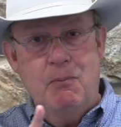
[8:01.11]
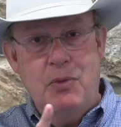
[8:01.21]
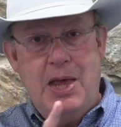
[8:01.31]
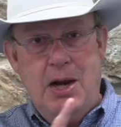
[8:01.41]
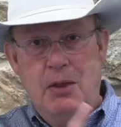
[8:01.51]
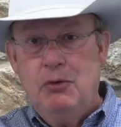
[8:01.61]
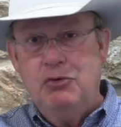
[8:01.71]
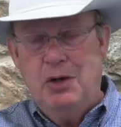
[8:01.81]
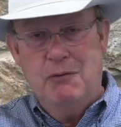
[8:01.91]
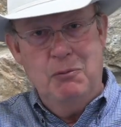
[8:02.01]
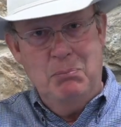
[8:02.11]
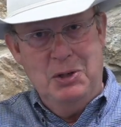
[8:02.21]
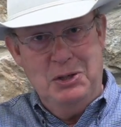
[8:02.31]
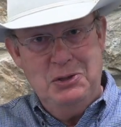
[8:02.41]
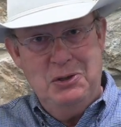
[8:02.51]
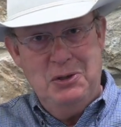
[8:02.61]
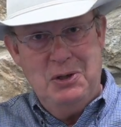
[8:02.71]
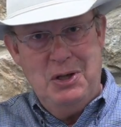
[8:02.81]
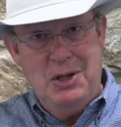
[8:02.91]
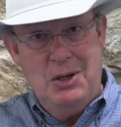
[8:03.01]
that other son of a bitch
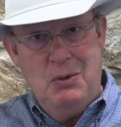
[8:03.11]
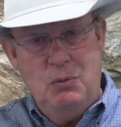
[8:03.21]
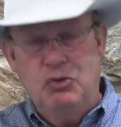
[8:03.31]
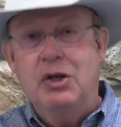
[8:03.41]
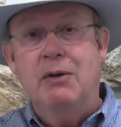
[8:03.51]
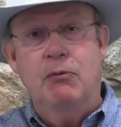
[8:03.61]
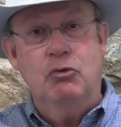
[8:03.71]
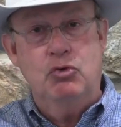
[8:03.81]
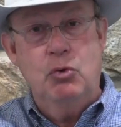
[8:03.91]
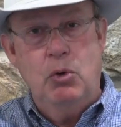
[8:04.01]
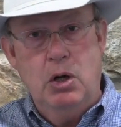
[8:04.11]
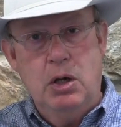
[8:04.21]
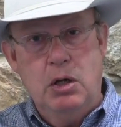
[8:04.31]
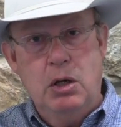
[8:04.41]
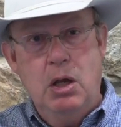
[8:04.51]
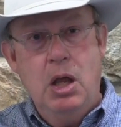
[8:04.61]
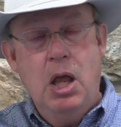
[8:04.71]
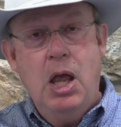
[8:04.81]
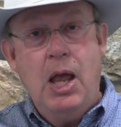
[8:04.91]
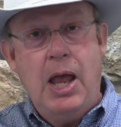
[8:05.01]
was a different story.
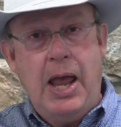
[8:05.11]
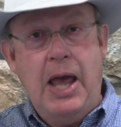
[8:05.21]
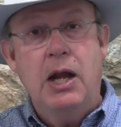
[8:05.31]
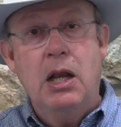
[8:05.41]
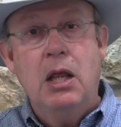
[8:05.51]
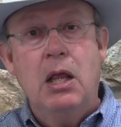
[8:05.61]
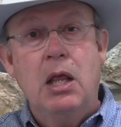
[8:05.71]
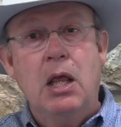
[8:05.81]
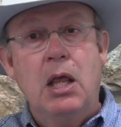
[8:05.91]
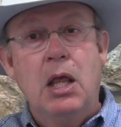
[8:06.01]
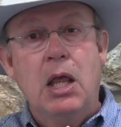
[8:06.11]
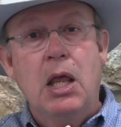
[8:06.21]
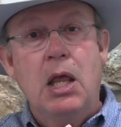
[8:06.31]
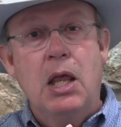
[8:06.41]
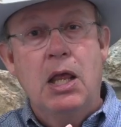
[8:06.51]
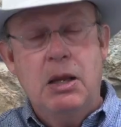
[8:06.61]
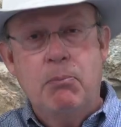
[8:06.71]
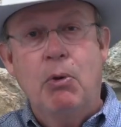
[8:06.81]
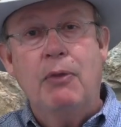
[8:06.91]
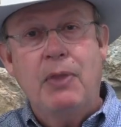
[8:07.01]
And he
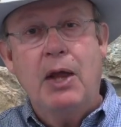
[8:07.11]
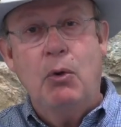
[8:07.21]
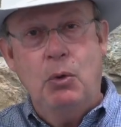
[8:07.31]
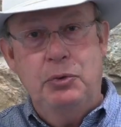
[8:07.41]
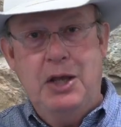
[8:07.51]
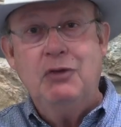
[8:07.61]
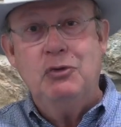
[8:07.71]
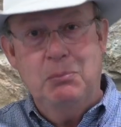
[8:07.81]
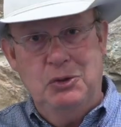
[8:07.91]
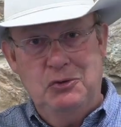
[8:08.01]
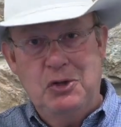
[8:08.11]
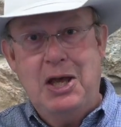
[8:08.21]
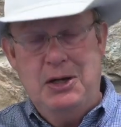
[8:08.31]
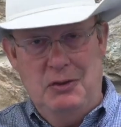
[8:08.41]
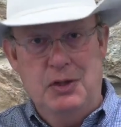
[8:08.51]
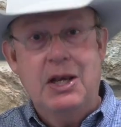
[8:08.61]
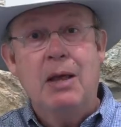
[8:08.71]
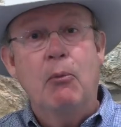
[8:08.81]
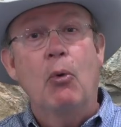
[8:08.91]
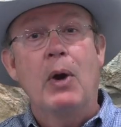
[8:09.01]
brought that Old Testament side to the
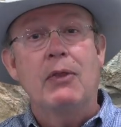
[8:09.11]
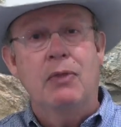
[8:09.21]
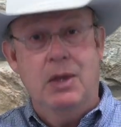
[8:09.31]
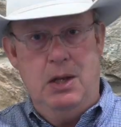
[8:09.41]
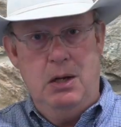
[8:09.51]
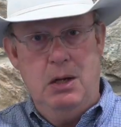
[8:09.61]
table right then.